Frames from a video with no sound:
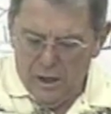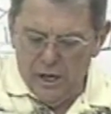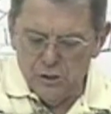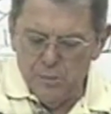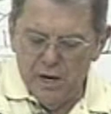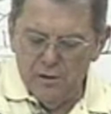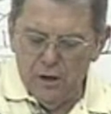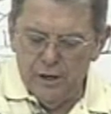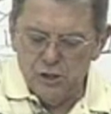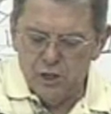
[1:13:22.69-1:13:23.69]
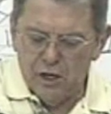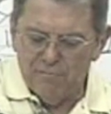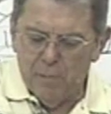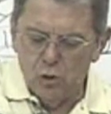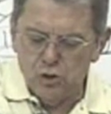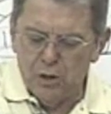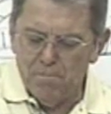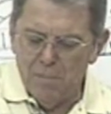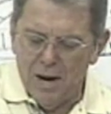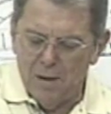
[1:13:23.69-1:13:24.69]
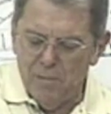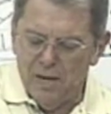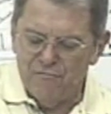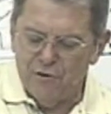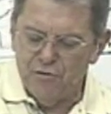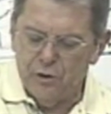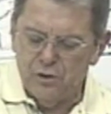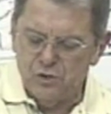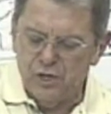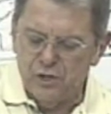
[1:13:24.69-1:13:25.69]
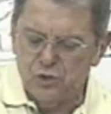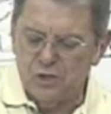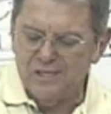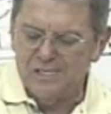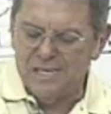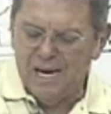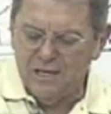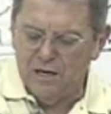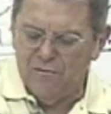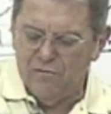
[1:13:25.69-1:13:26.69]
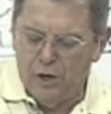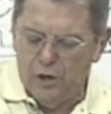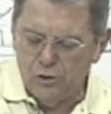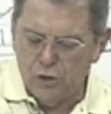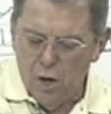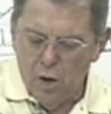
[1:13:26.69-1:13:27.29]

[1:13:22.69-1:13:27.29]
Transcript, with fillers: He has been in the listing of most admired men for 36 consecutive years,